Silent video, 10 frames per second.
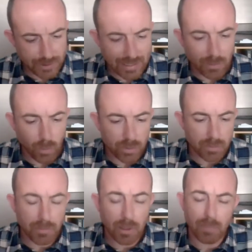dad
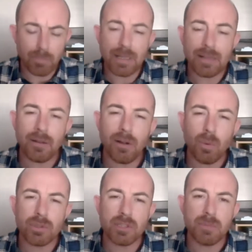and
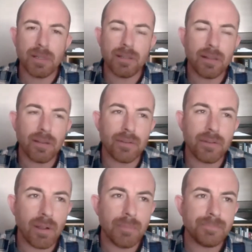I wasn't speaking at the
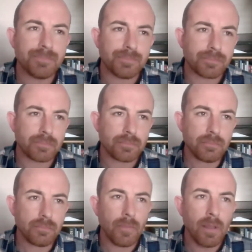time.
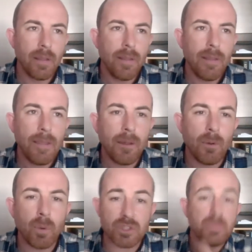
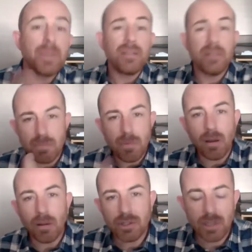We wasn't speaking as
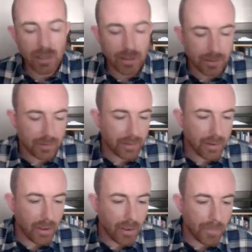much,
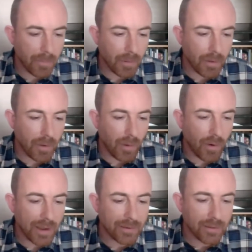and
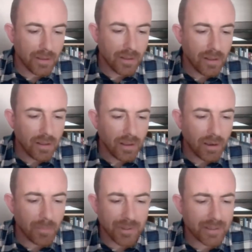
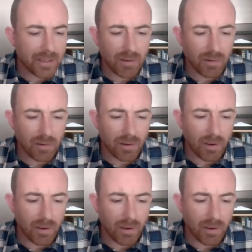I'm thinking,